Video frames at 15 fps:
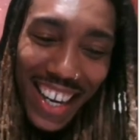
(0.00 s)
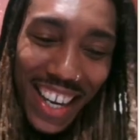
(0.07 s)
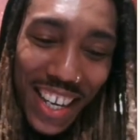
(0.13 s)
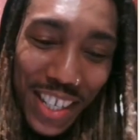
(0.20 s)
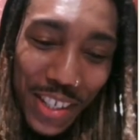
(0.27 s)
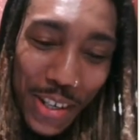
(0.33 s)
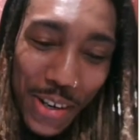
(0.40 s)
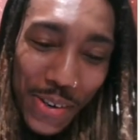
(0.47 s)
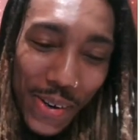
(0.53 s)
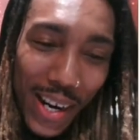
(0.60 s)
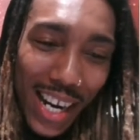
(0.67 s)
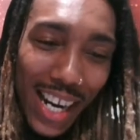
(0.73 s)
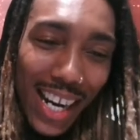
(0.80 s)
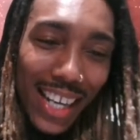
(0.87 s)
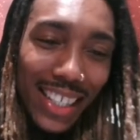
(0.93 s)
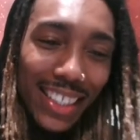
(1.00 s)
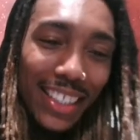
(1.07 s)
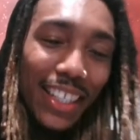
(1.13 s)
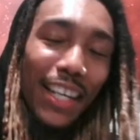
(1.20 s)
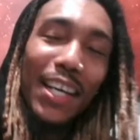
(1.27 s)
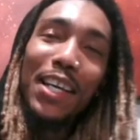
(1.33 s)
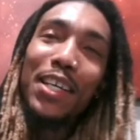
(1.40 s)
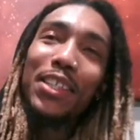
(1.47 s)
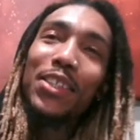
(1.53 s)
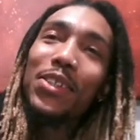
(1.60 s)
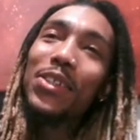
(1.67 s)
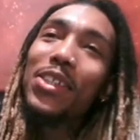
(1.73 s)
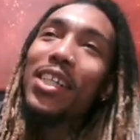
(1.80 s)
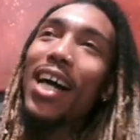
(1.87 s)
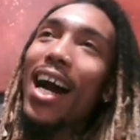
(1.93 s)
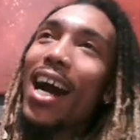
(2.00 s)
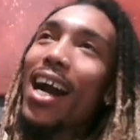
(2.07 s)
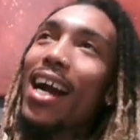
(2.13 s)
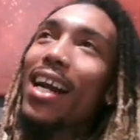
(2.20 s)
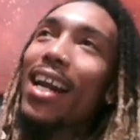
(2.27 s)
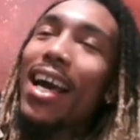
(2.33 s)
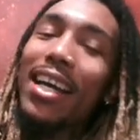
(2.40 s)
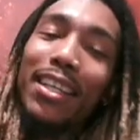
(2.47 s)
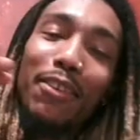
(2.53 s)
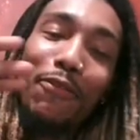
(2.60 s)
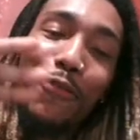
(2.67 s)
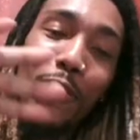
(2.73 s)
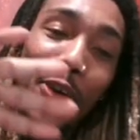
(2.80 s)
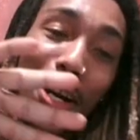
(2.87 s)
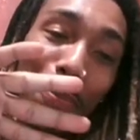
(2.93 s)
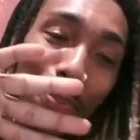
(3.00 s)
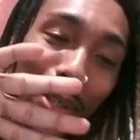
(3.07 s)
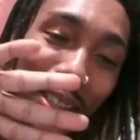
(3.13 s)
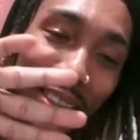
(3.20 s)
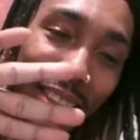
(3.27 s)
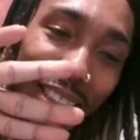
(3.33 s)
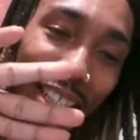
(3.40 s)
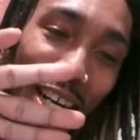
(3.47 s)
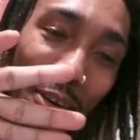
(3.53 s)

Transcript: You won. You are like the fourth person that